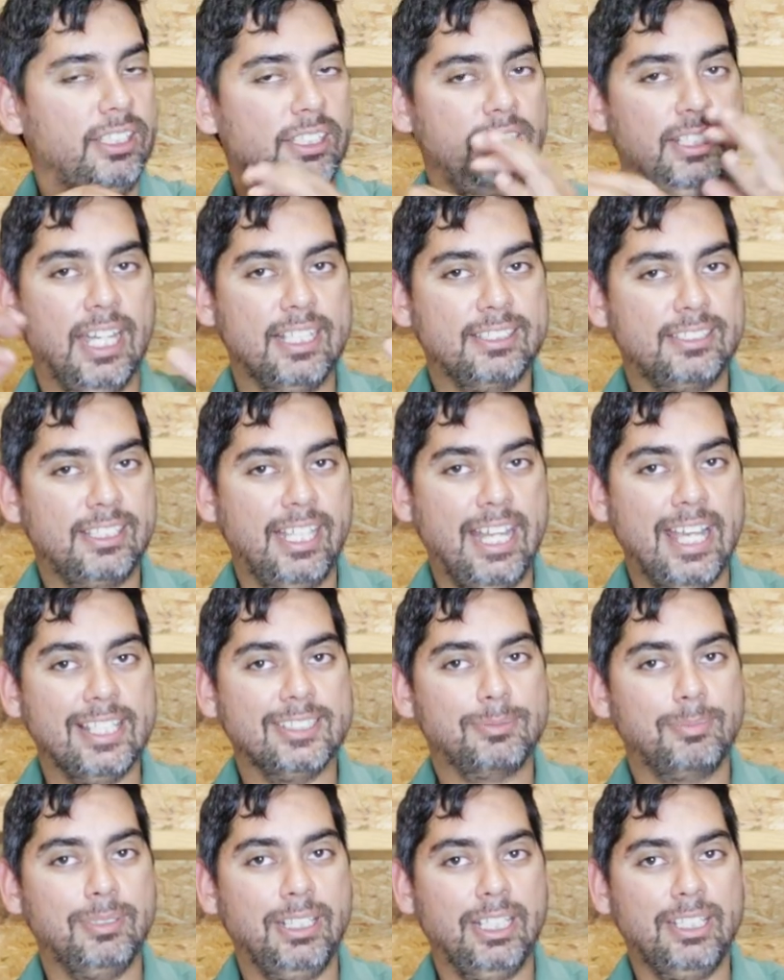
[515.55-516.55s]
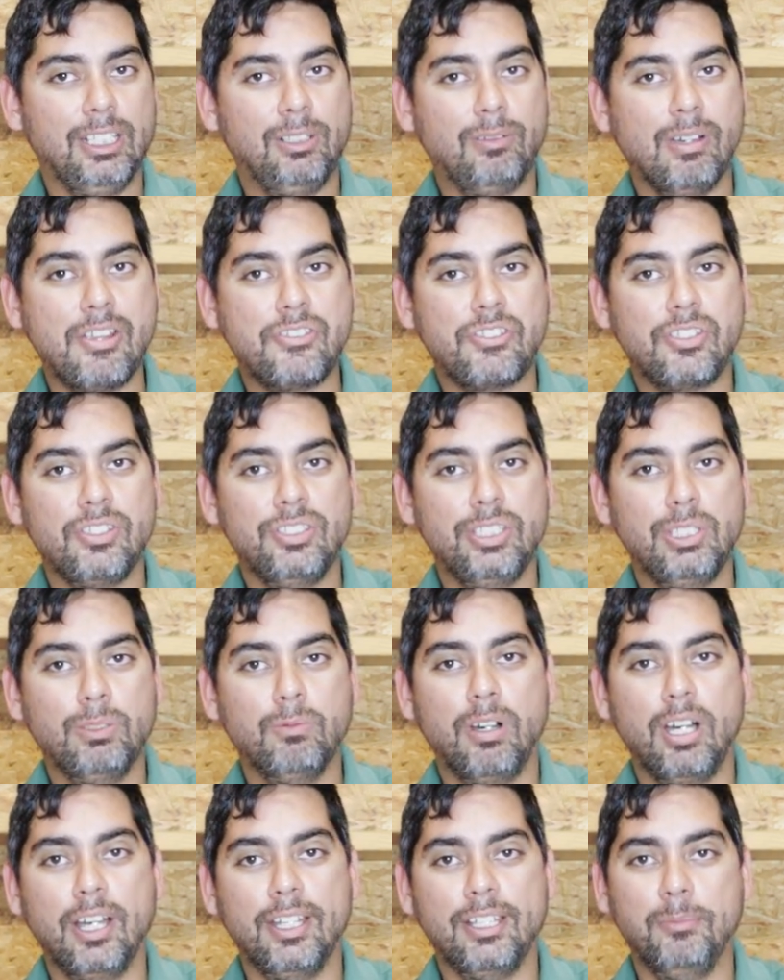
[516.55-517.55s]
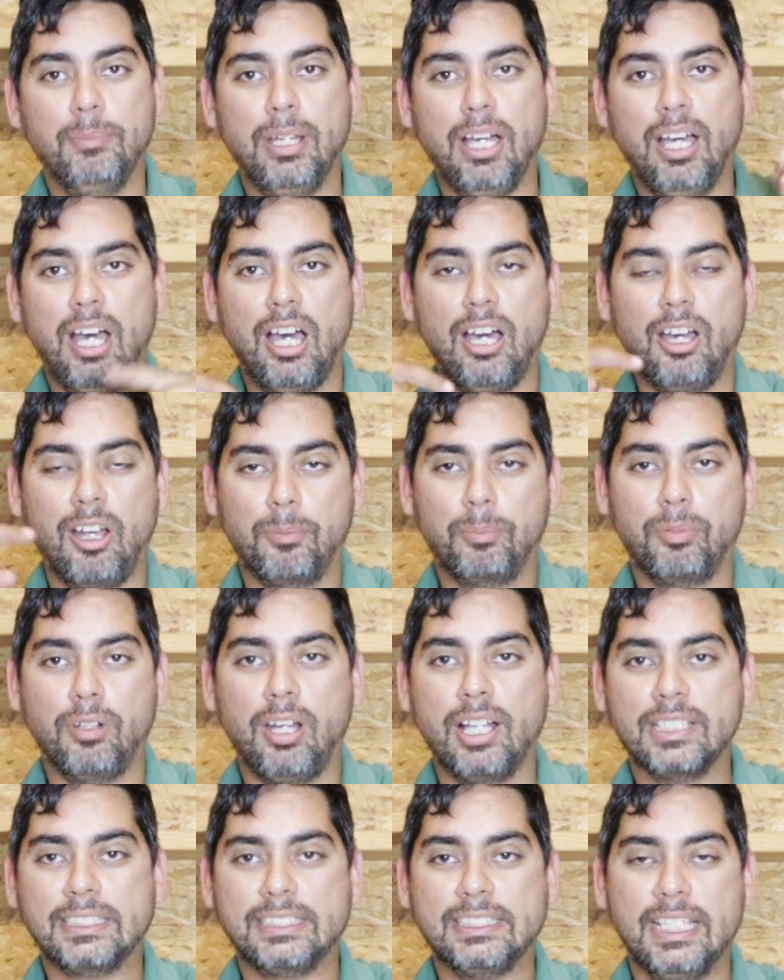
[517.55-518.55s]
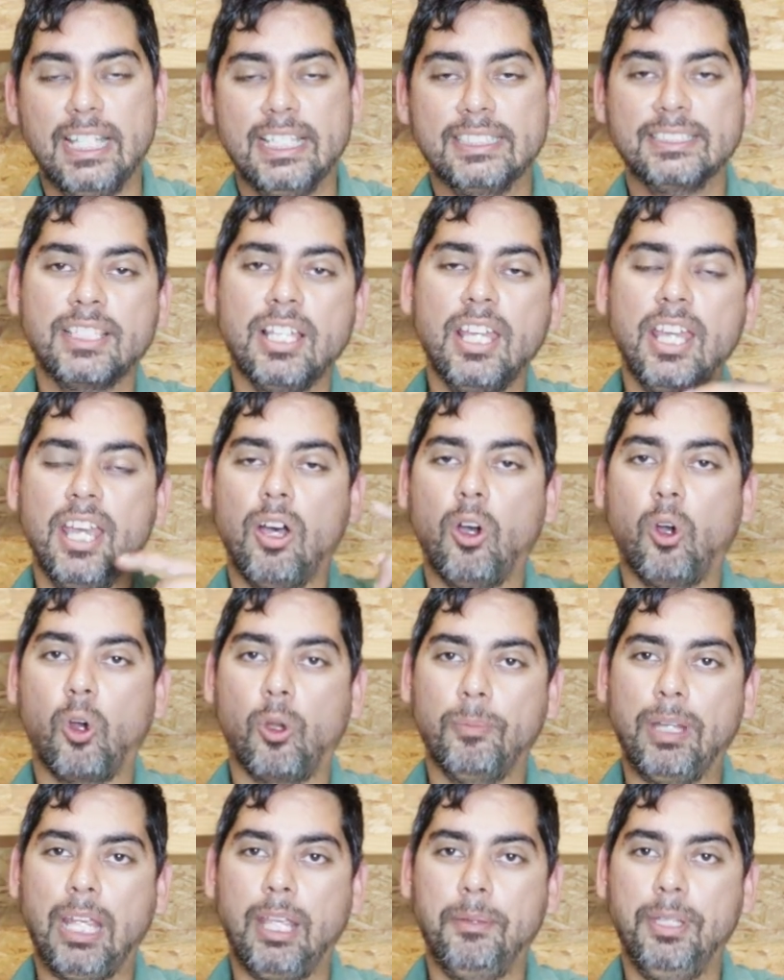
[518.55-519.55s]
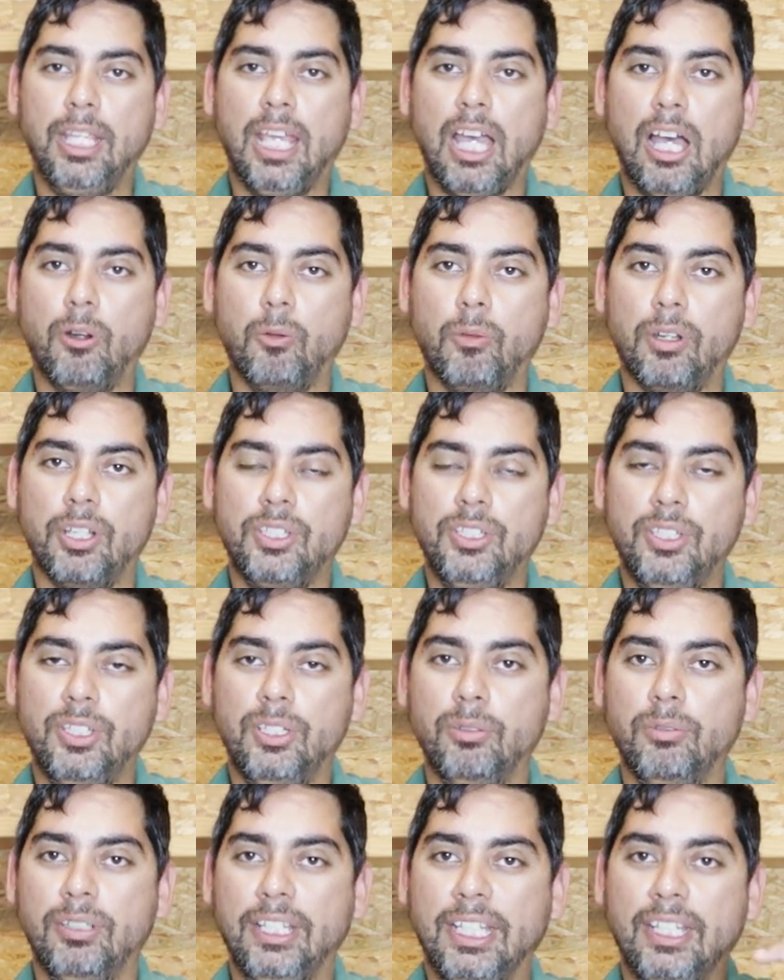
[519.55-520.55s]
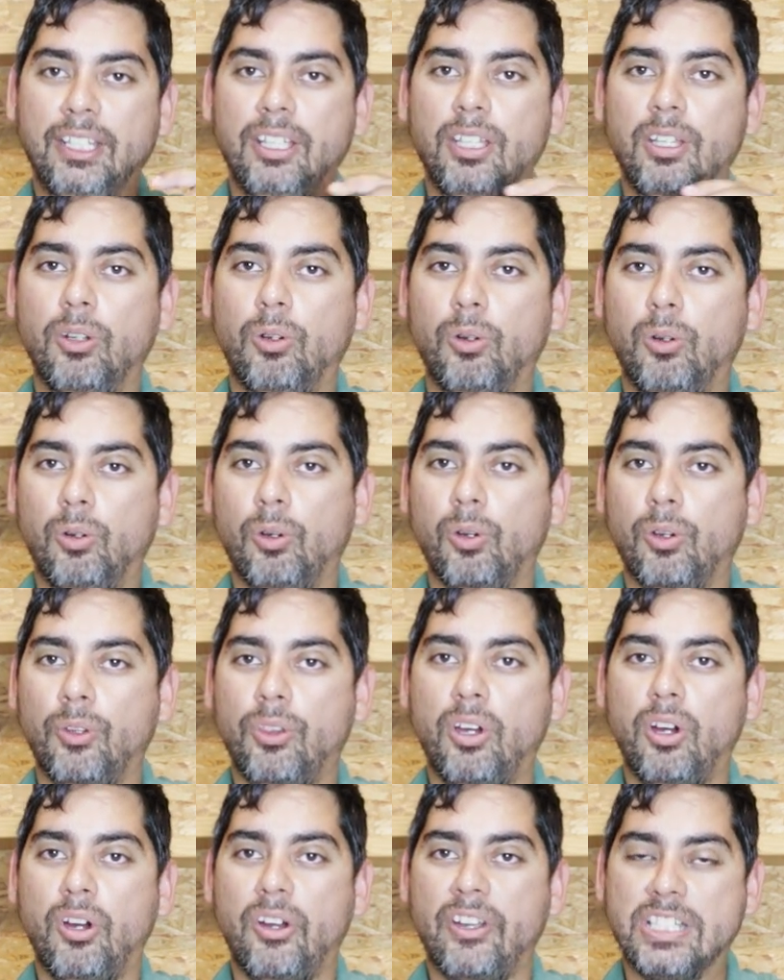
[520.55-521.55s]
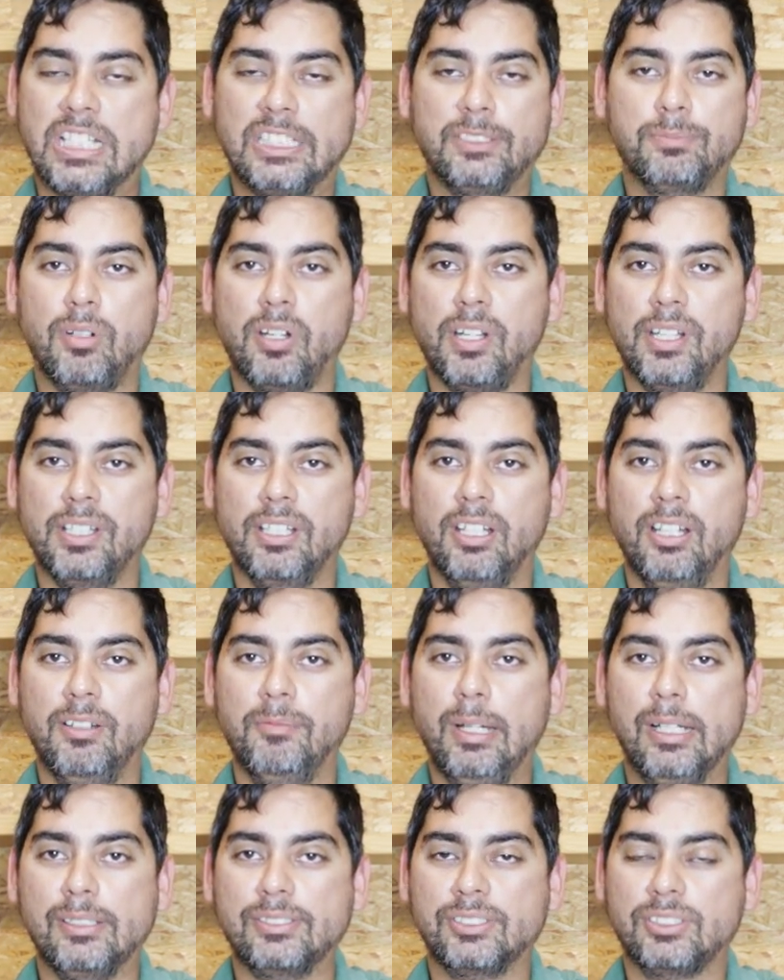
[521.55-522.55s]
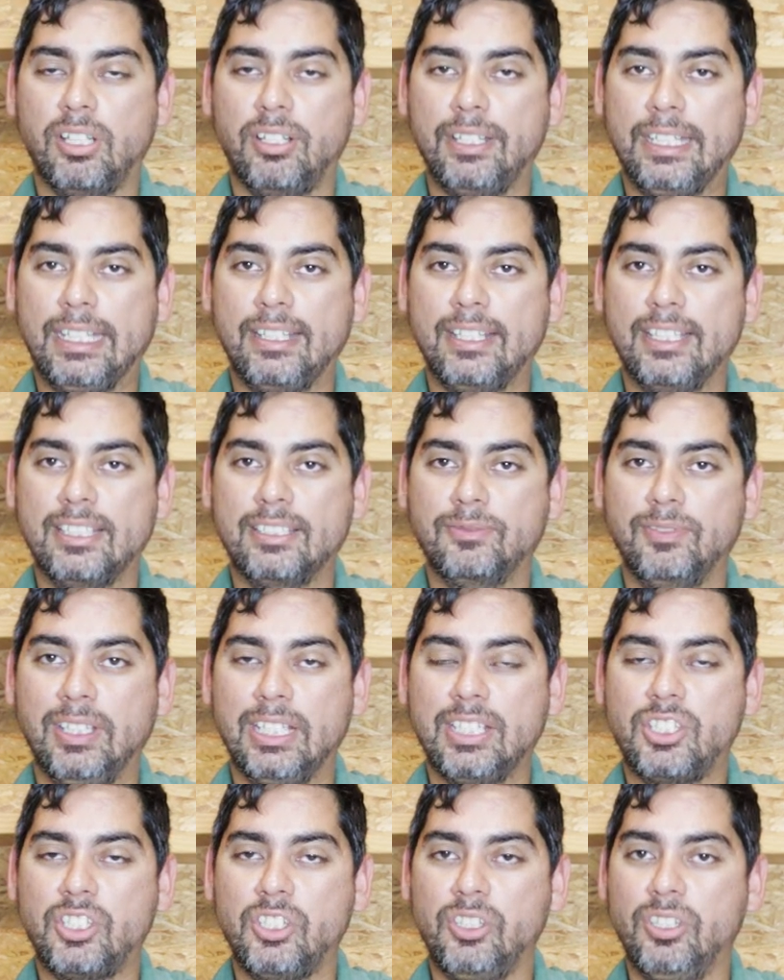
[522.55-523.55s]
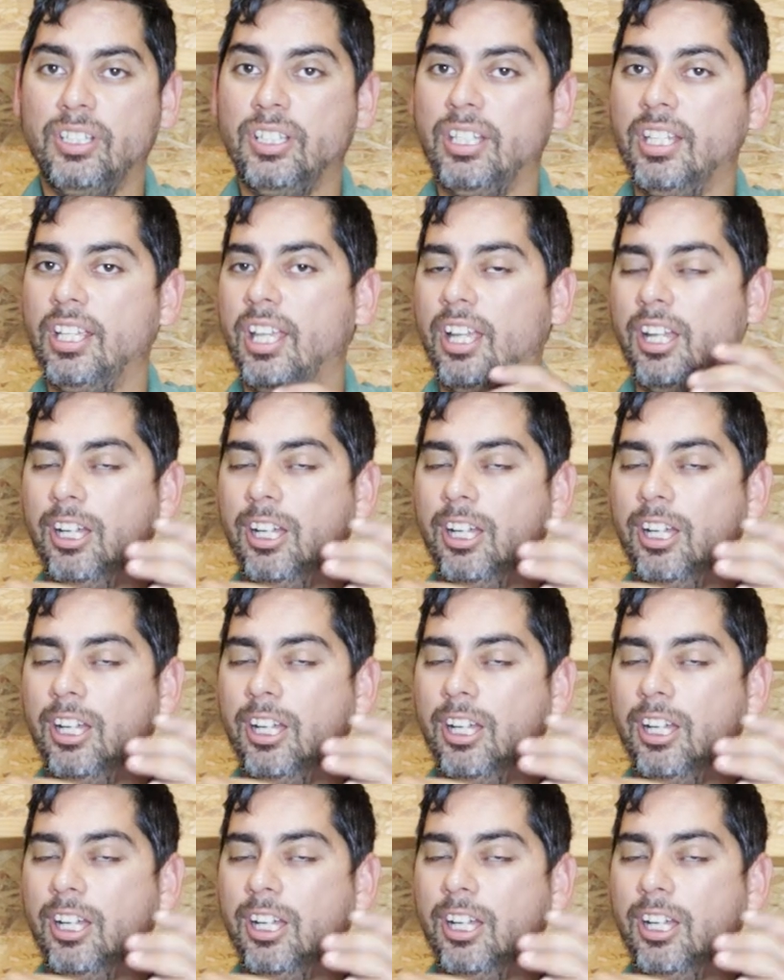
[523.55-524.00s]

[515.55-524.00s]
You guys can ask me any questions you want about how our process, or maybe how we're doing, or the hardest part about starting this venture.